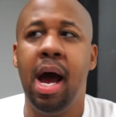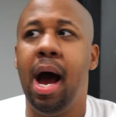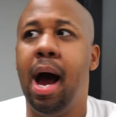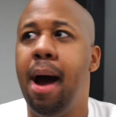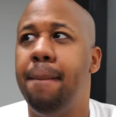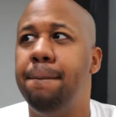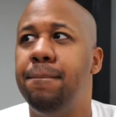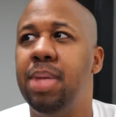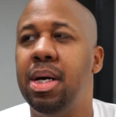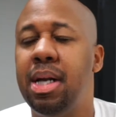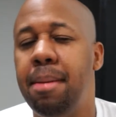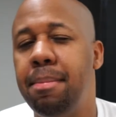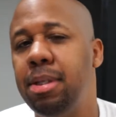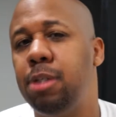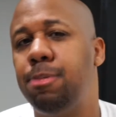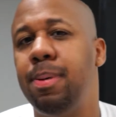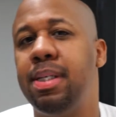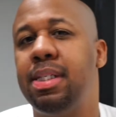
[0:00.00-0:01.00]
But let
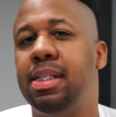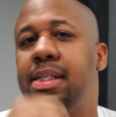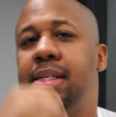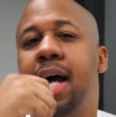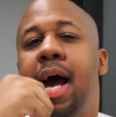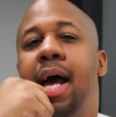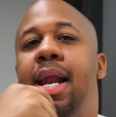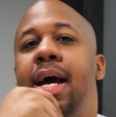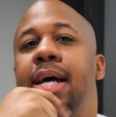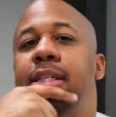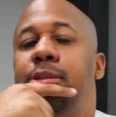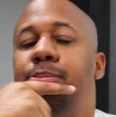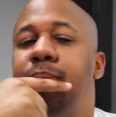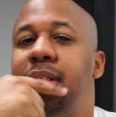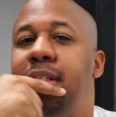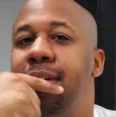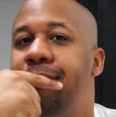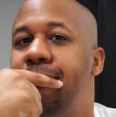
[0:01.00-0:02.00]
me speak to Thailand
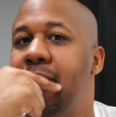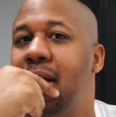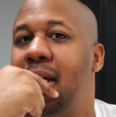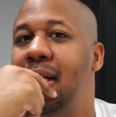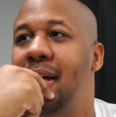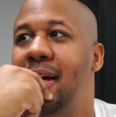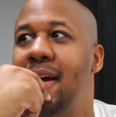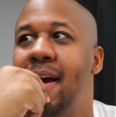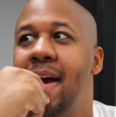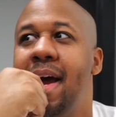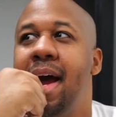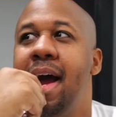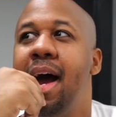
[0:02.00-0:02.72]
specifically,